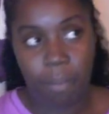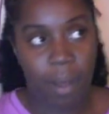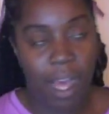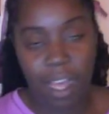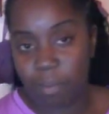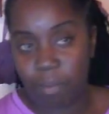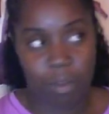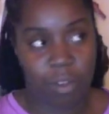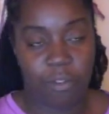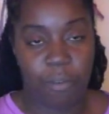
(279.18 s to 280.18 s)
I
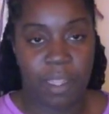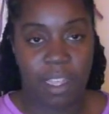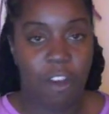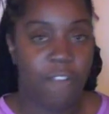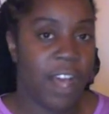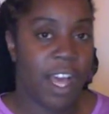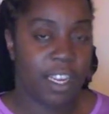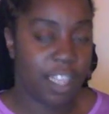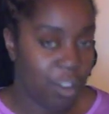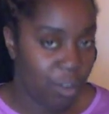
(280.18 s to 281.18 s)
use it for myself and
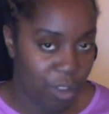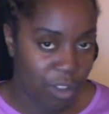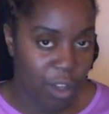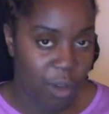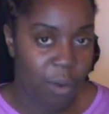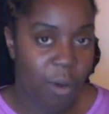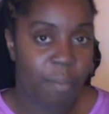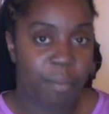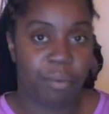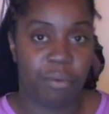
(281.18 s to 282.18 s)
I also
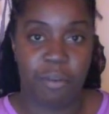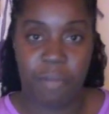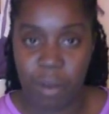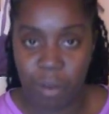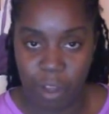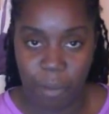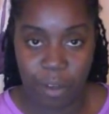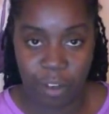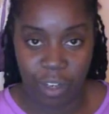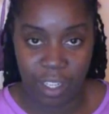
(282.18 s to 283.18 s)
promote the
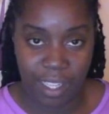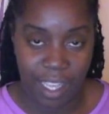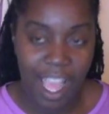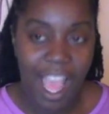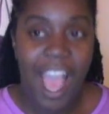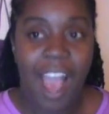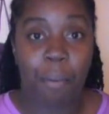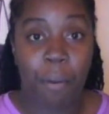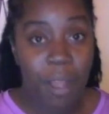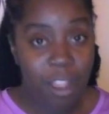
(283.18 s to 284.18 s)
opportunity. I
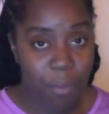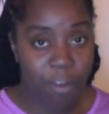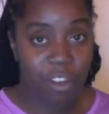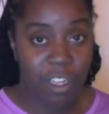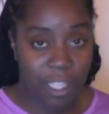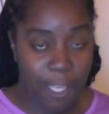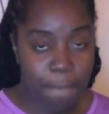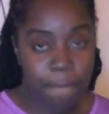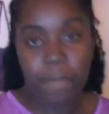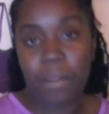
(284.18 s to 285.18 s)
promote the opportunity
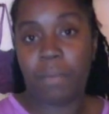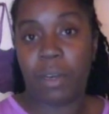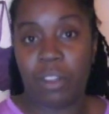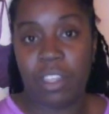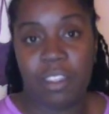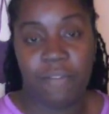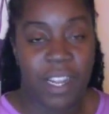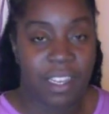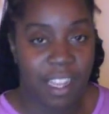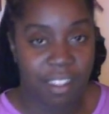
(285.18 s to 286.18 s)
because it's a
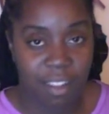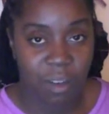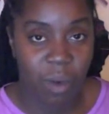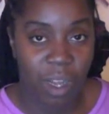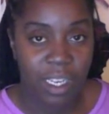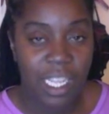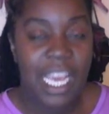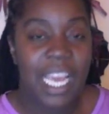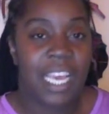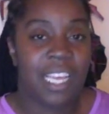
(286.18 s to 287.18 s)
fantastic one.
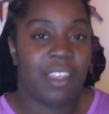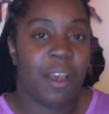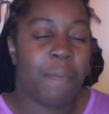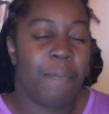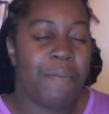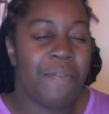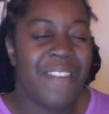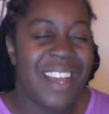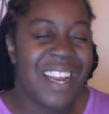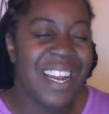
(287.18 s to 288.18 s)
It's a
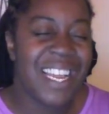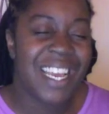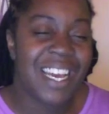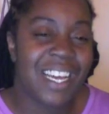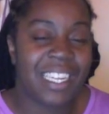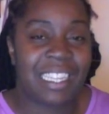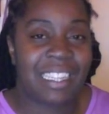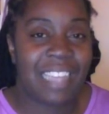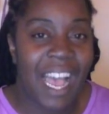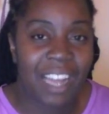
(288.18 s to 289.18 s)
brilliant
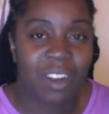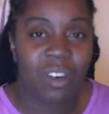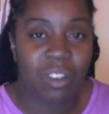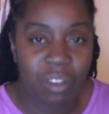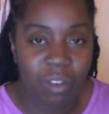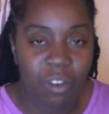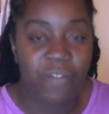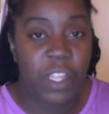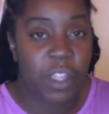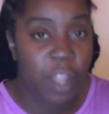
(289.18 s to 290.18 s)
side hustle
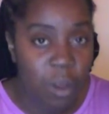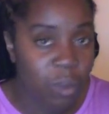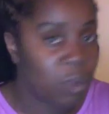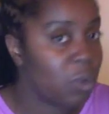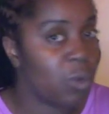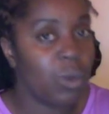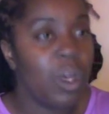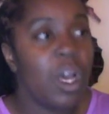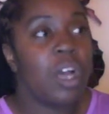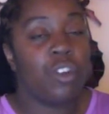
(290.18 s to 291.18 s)
for those who
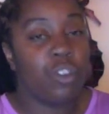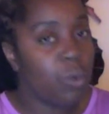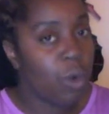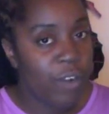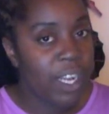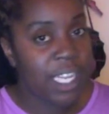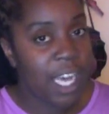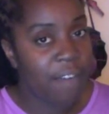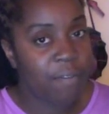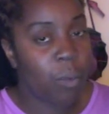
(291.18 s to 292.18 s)
do already
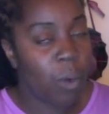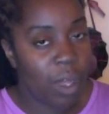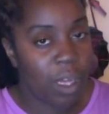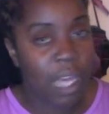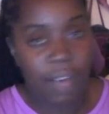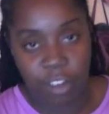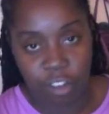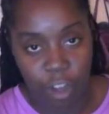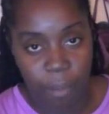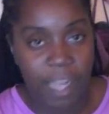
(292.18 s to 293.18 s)
have work, have a
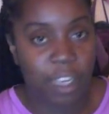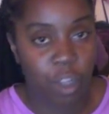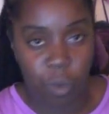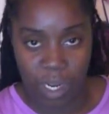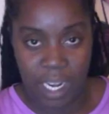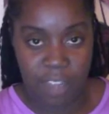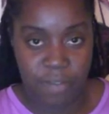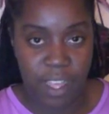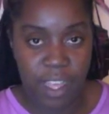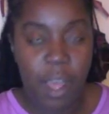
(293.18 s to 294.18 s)
job, and don't want to leave
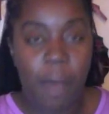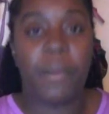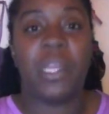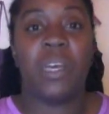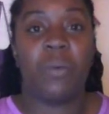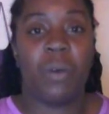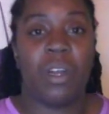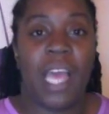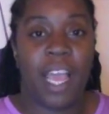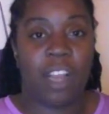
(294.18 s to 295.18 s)
it, but they want
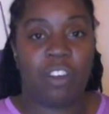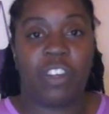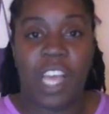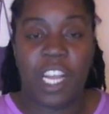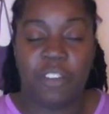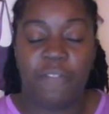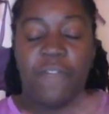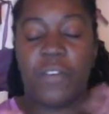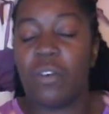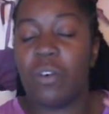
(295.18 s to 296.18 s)
extra cash
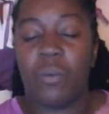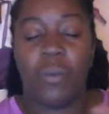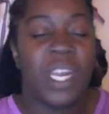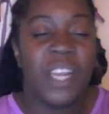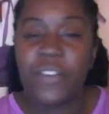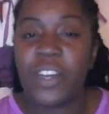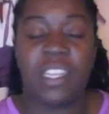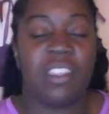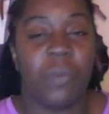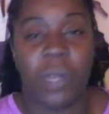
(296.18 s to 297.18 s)
for whatever it
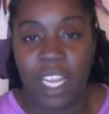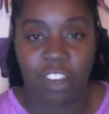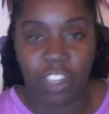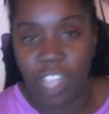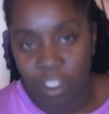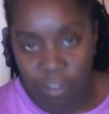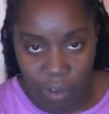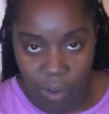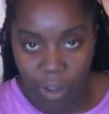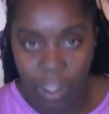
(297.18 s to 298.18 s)
is you want extra cash
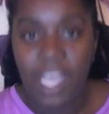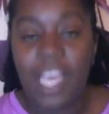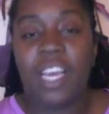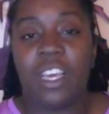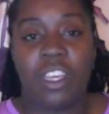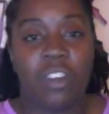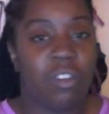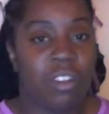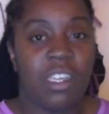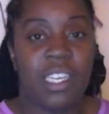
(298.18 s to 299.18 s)
for. It
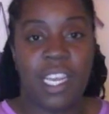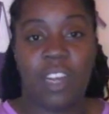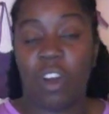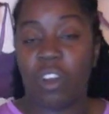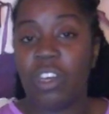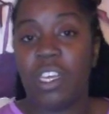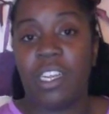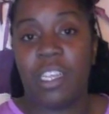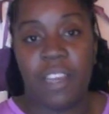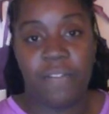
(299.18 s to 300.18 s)
doesn't take long. You can
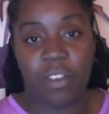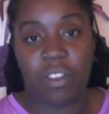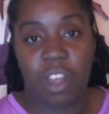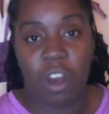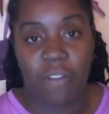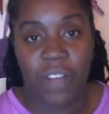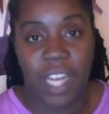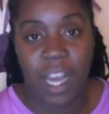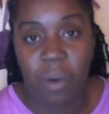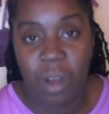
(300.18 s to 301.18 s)
give yourself an
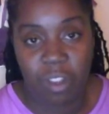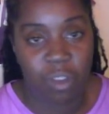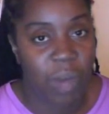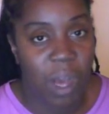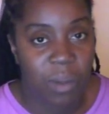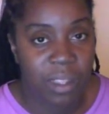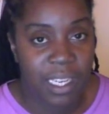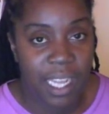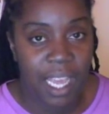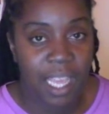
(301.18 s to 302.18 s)
hour, two hours a
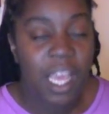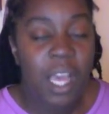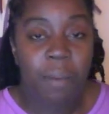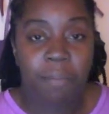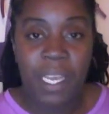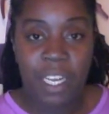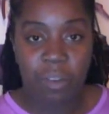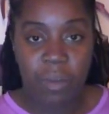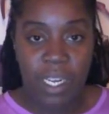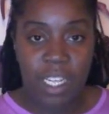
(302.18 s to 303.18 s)
day. Me
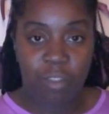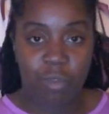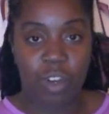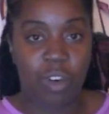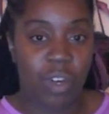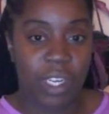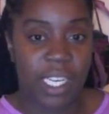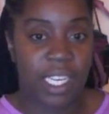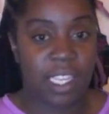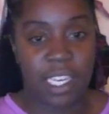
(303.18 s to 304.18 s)
doing this
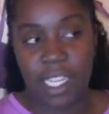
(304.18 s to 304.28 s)
recording is going